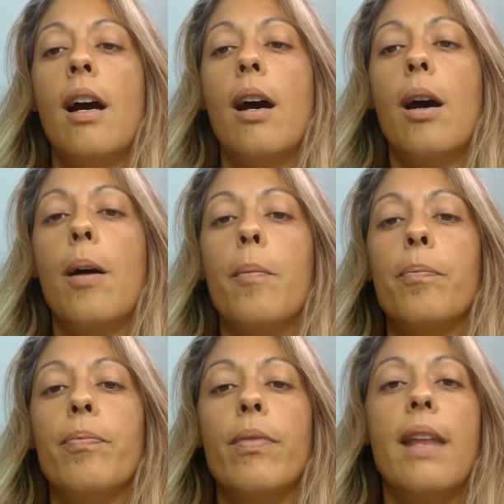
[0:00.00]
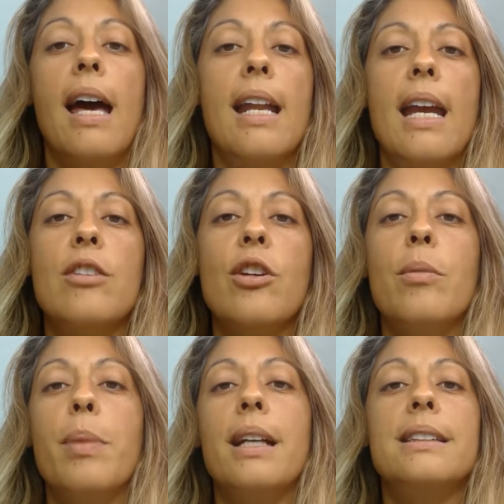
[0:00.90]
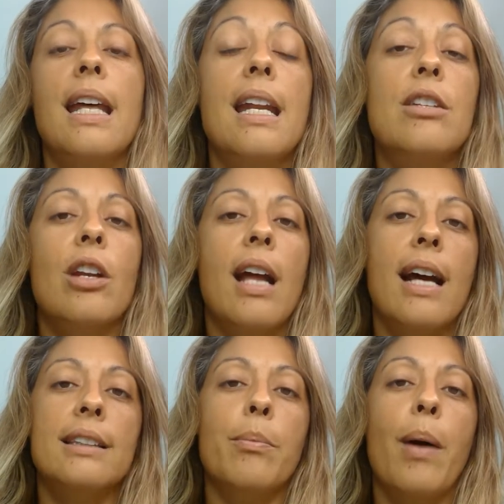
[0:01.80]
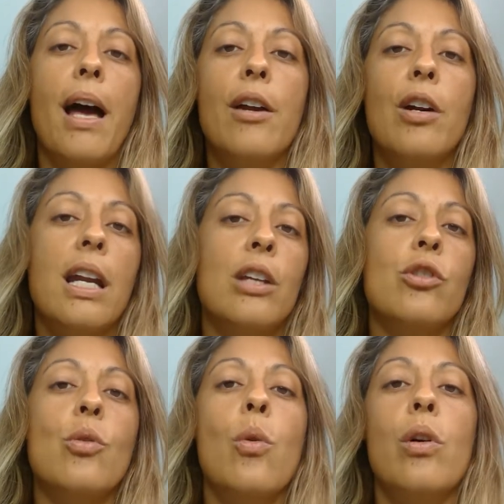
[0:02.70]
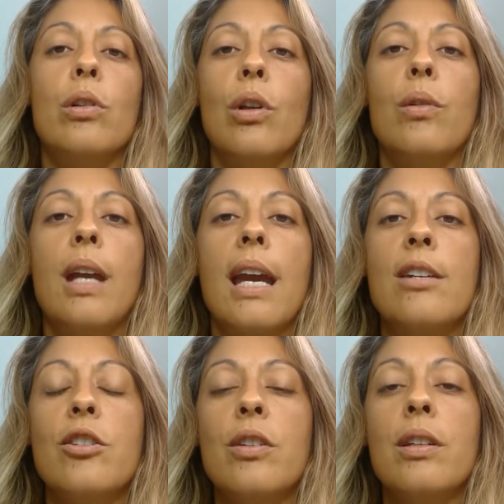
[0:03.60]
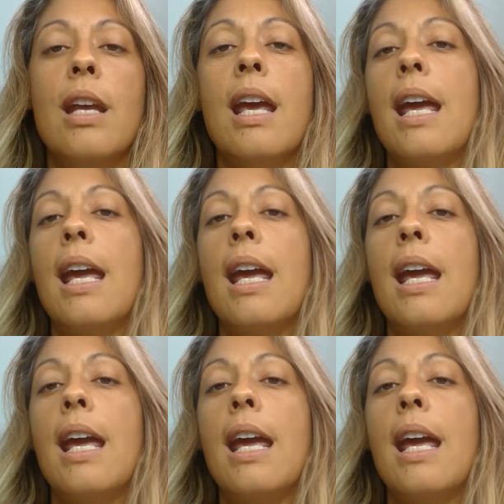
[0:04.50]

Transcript: agent because that agent has a buyer in your location,